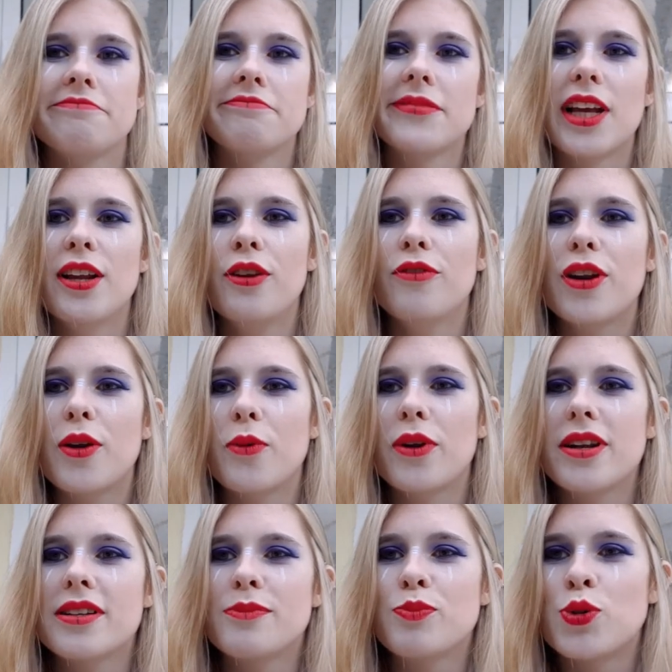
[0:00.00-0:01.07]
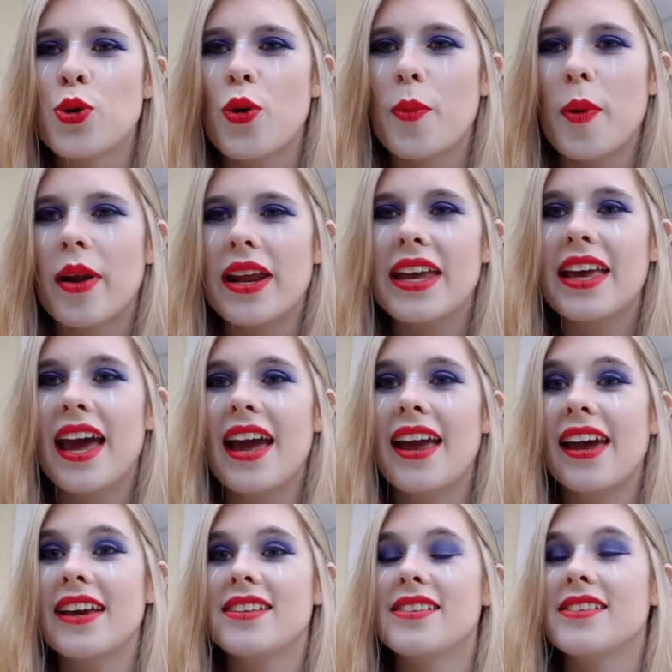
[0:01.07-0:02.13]
don't really want to talk about it yet in
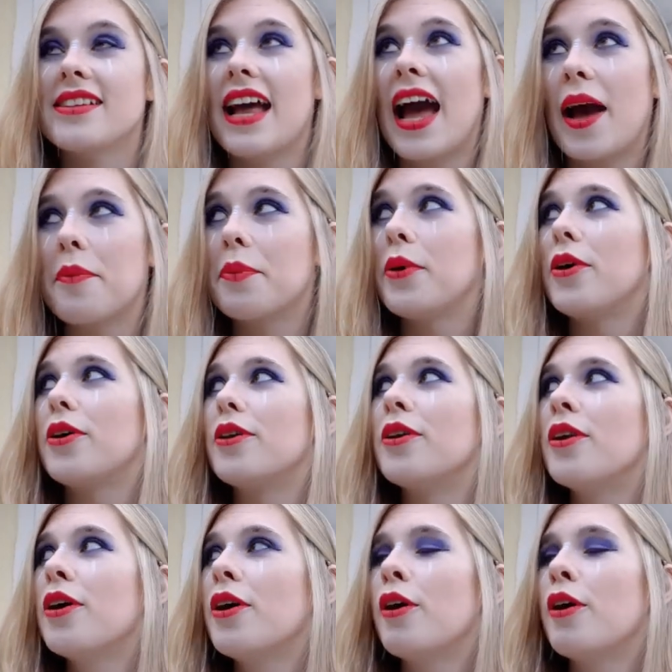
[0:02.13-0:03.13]
case it doesn't happen,